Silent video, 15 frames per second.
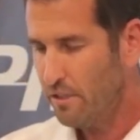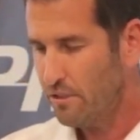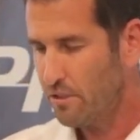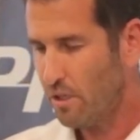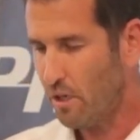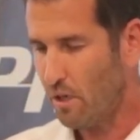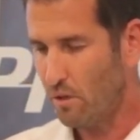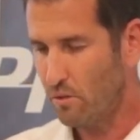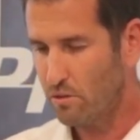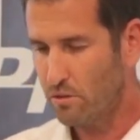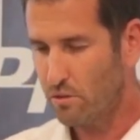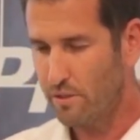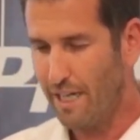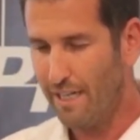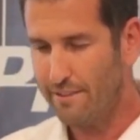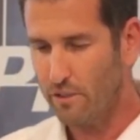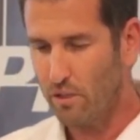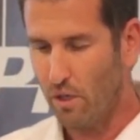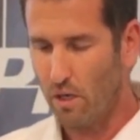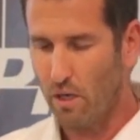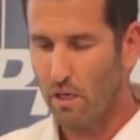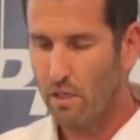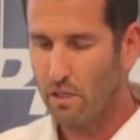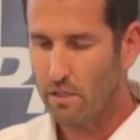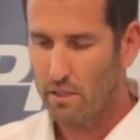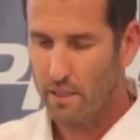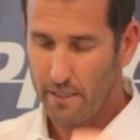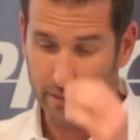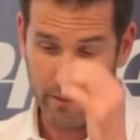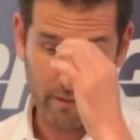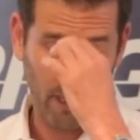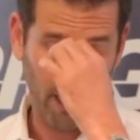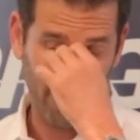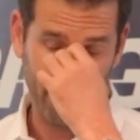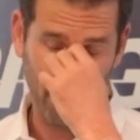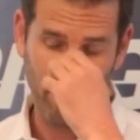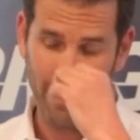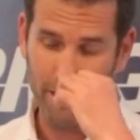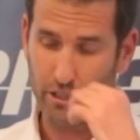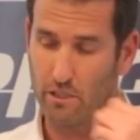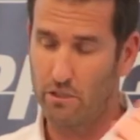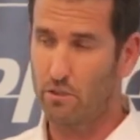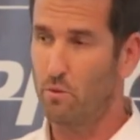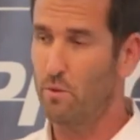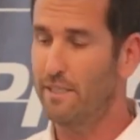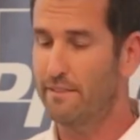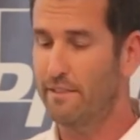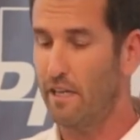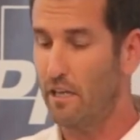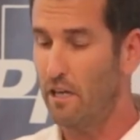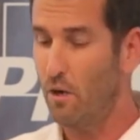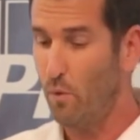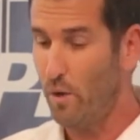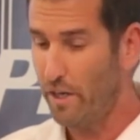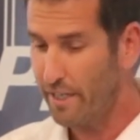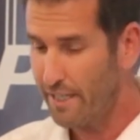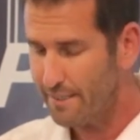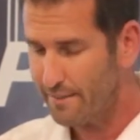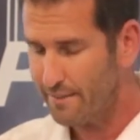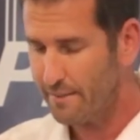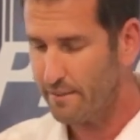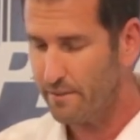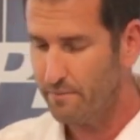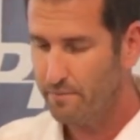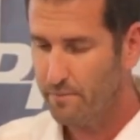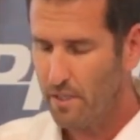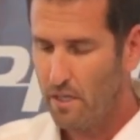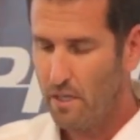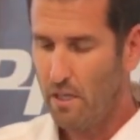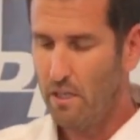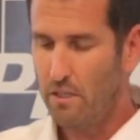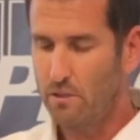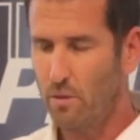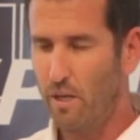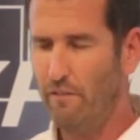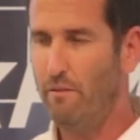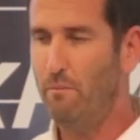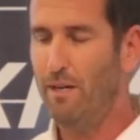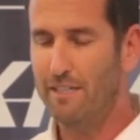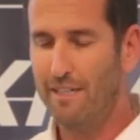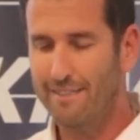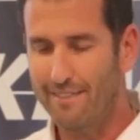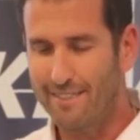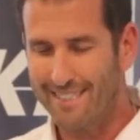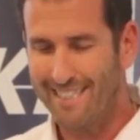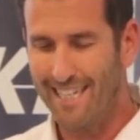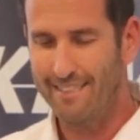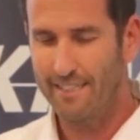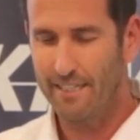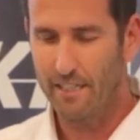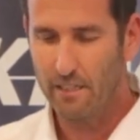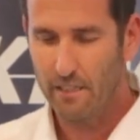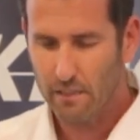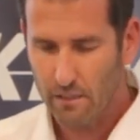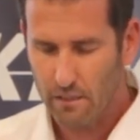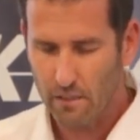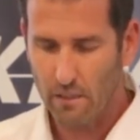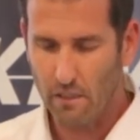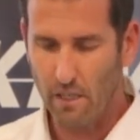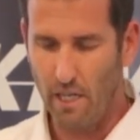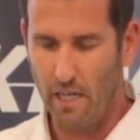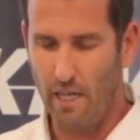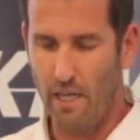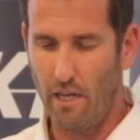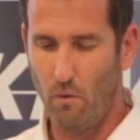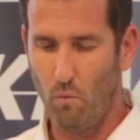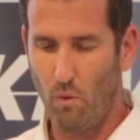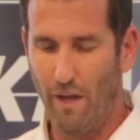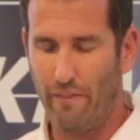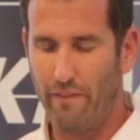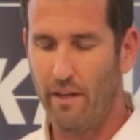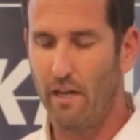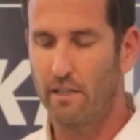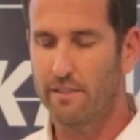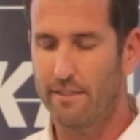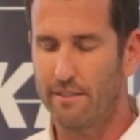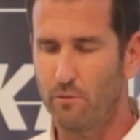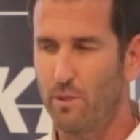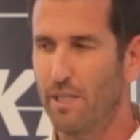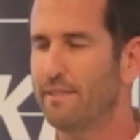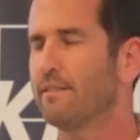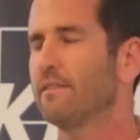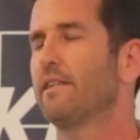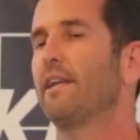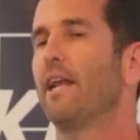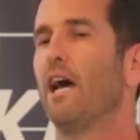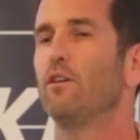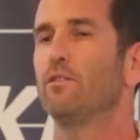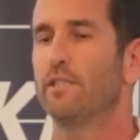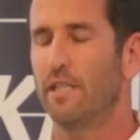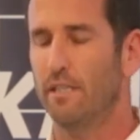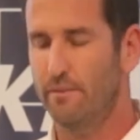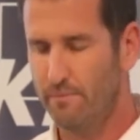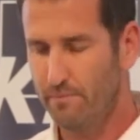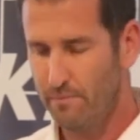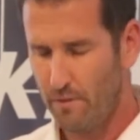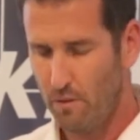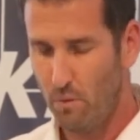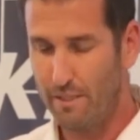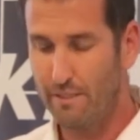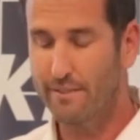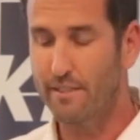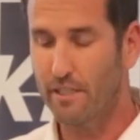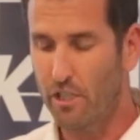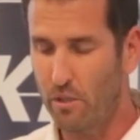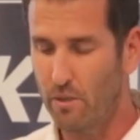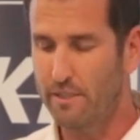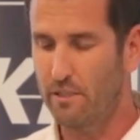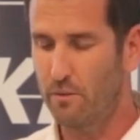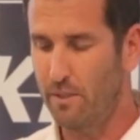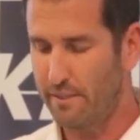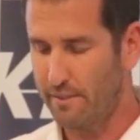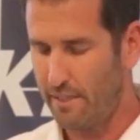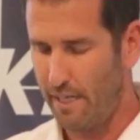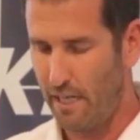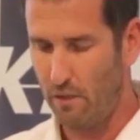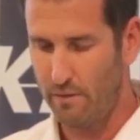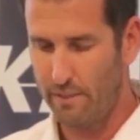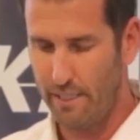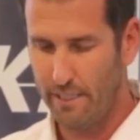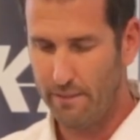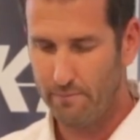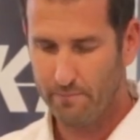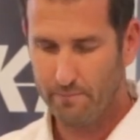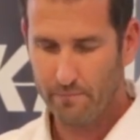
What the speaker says: So today's goal is, as I mentioned, to raise the awareness, to have a better understanding what are the risks in IoT, what are security risks in IoT.